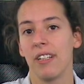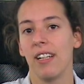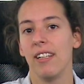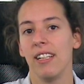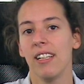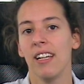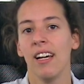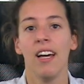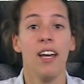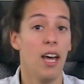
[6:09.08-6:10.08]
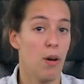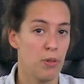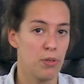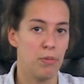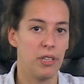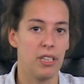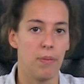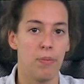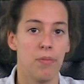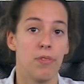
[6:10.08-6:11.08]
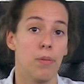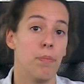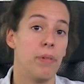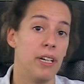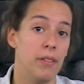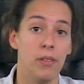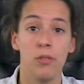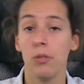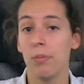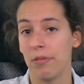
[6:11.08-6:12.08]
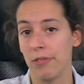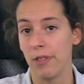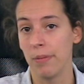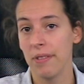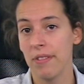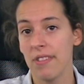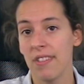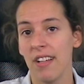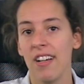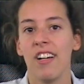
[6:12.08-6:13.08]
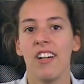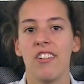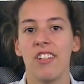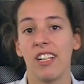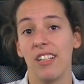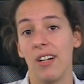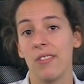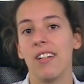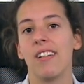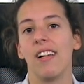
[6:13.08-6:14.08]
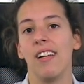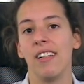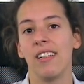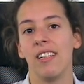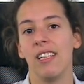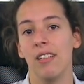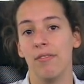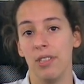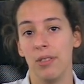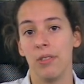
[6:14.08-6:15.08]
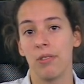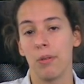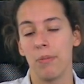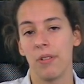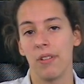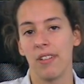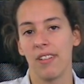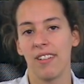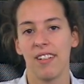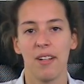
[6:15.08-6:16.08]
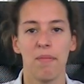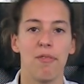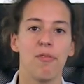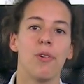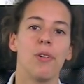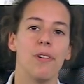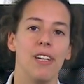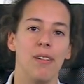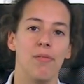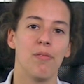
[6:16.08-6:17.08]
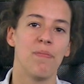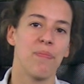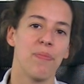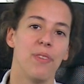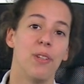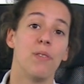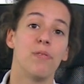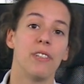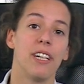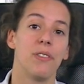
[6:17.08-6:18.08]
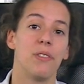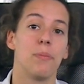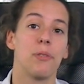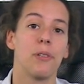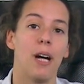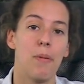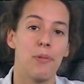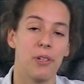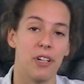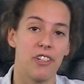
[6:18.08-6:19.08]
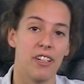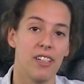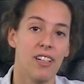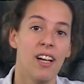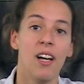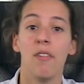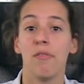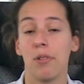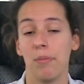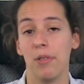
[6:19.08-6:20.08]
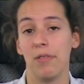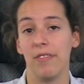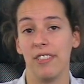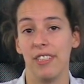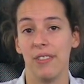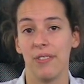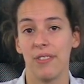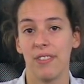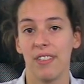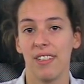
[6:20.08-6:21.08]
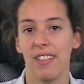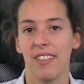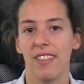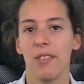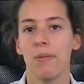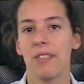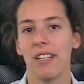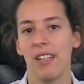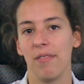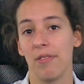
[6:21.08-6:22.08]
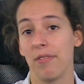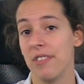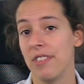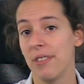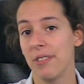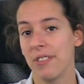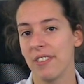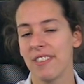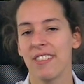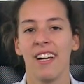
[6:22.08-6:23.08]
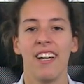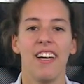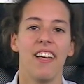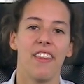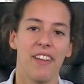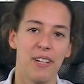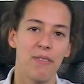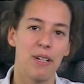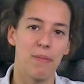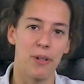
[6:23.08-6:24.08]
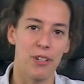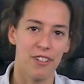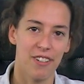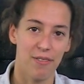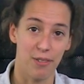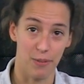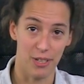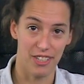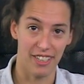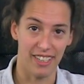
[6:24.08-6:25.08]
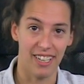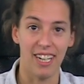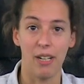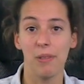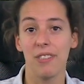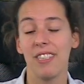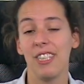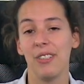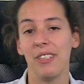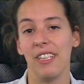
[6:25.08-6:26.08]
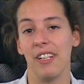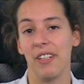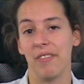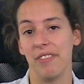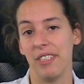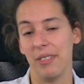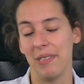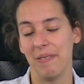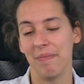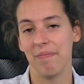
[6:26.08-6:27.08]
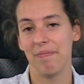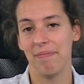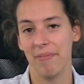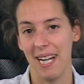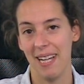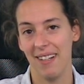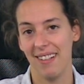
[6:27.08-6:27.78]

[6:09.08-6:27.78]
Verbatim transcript: in clinic and want to bring them from pain to performance, check it out at the link in the video description. Before you leave, don't forget to subscribe to our channel for more videos. This was Ellen for Physio Tutors. Thank you very much for watching and I will see you in another video. Bye.